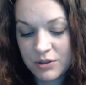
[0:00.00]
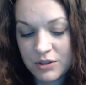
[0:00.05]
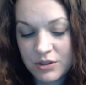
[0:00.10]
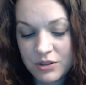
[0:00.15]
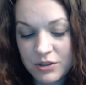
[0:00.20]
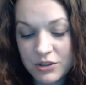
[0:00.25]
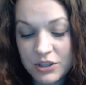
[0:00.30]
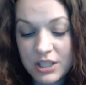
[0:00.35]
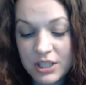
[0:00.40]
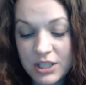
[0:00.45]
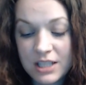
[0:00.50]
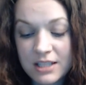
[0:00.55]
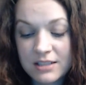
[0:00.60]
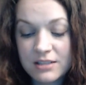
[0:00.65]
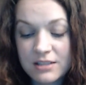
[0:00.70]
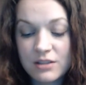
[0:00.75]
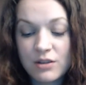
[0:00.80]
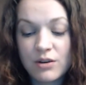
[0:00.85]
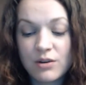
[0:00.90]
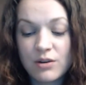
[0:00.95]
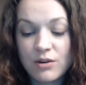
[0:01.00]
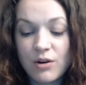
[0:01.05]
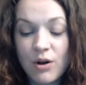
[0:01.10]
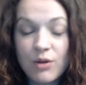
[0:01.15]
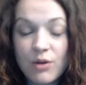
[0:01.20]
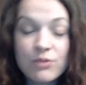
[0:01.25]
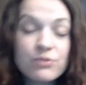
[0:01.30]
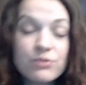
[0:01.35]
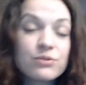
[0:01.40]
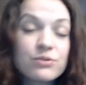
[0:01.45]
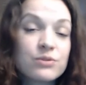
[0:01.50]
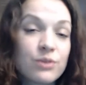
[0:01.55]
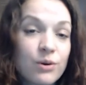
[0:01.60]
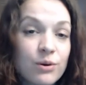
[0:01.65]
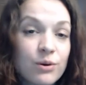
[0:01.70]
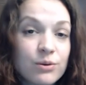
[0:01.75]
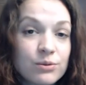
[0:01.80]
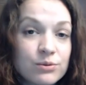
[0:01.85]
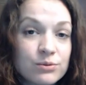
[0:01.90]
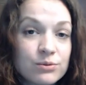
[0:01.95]
She is
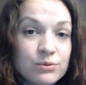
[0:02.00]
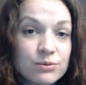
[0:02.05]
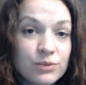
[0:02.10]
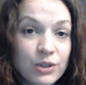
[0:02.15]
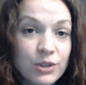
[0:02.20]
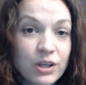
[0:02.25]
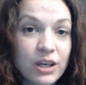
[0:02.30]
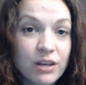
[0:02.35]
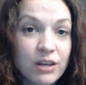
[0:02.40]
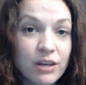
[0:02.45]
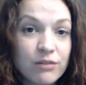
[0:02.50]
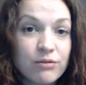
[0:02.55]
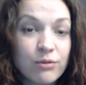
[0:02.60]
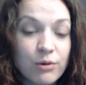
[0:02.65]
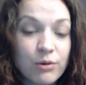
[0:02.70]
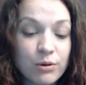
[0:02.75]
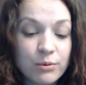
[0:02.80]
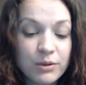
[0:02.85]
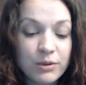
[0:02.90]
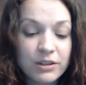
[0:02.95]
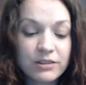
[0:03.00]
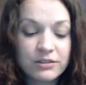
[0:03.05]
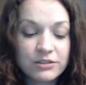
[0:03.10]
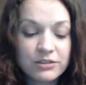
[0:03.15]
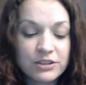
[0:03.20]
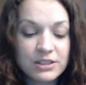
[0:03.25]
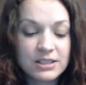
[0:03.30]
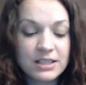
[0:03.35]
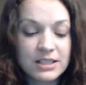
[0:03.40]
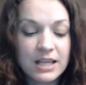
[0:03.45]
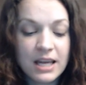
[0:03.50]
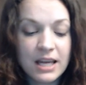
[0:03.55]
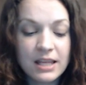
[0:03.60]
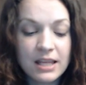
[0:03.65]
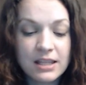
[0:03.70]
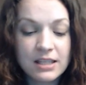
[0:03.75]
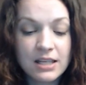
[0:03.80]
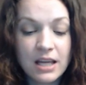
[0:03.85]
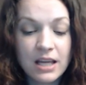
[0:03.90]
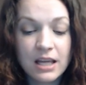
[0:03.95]
also looking forward, just like
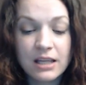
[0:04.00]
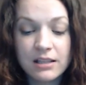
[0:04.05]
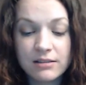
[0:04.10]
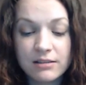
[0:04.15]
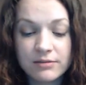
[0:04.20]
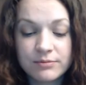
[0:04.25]
the knight.